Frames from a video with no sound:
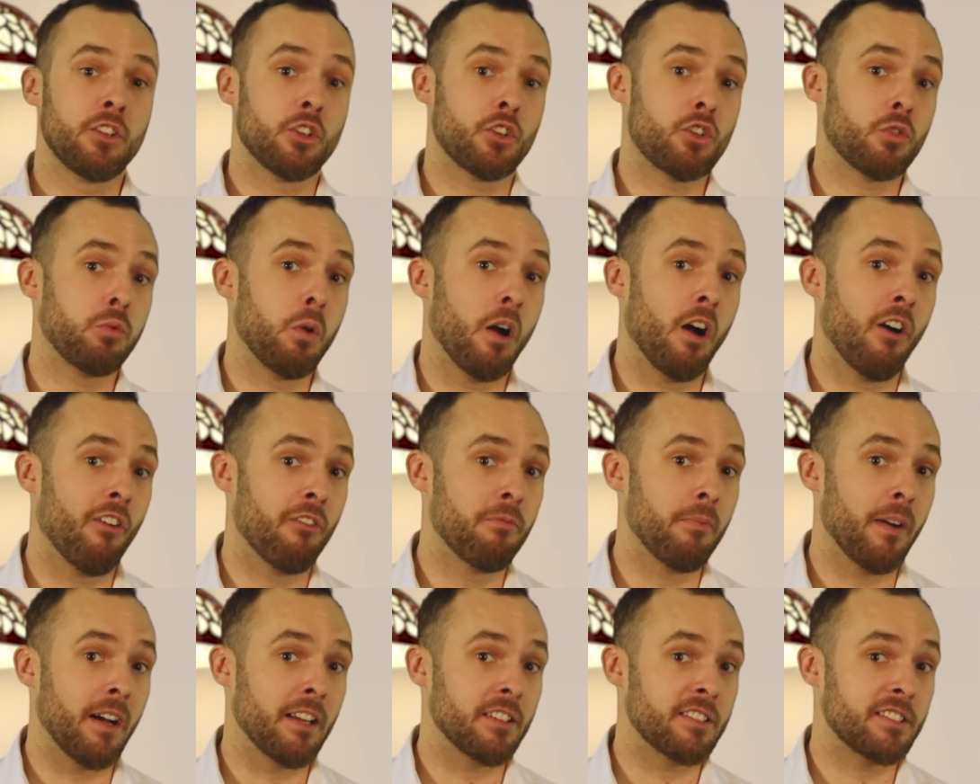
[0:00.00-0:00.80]
your
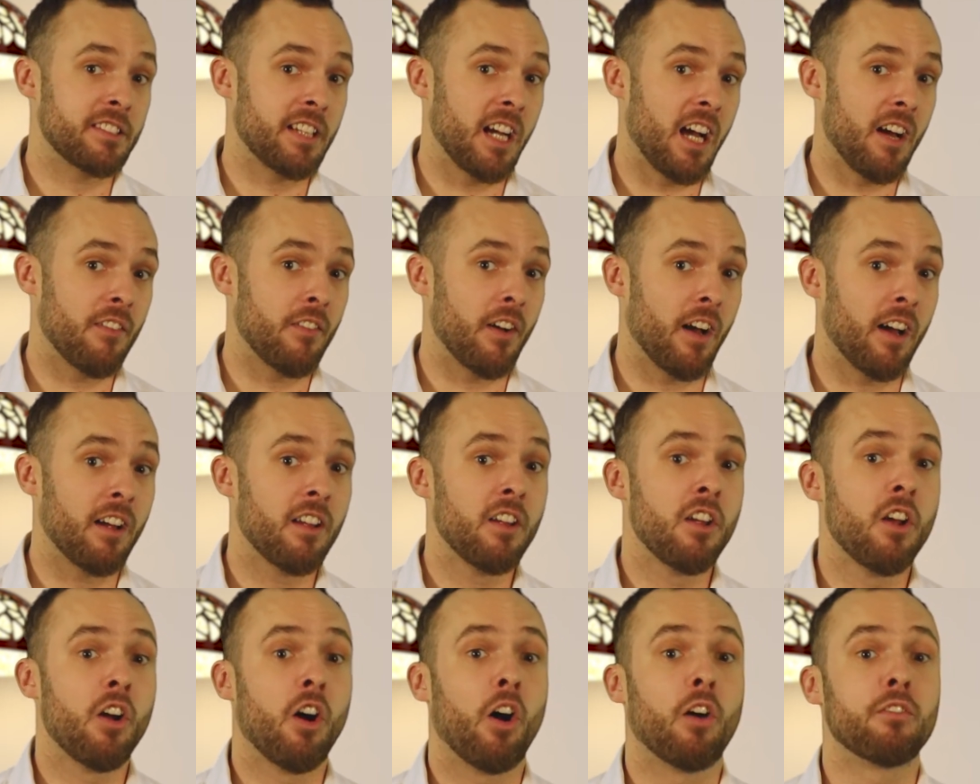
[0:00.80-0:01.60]
12 months cover
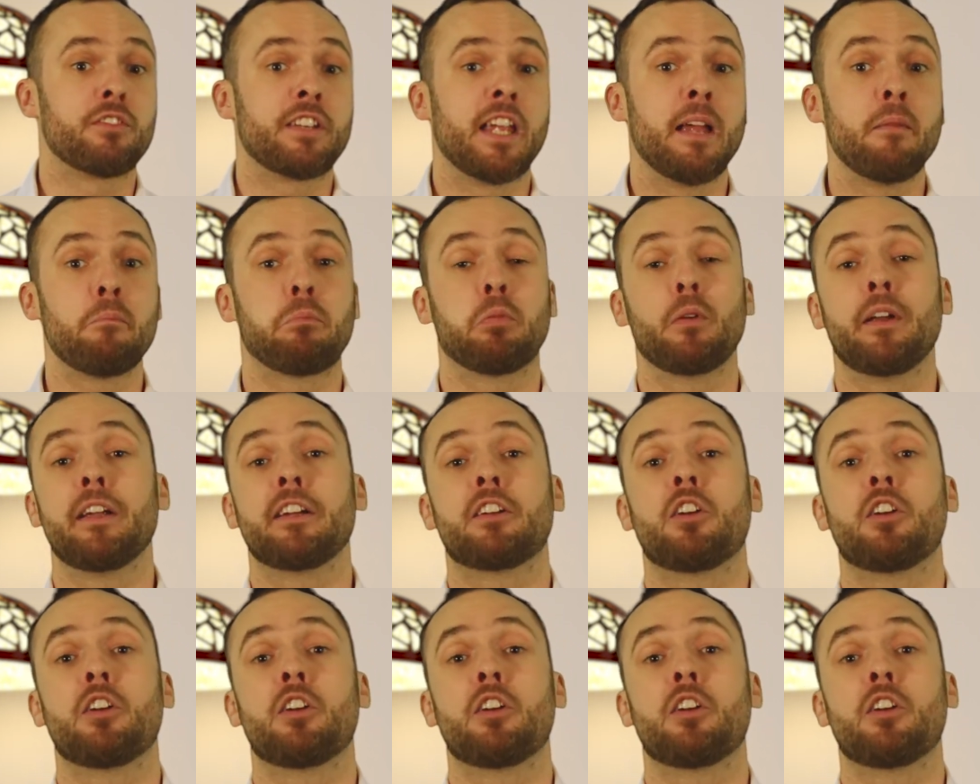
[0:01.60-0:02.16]
of temporary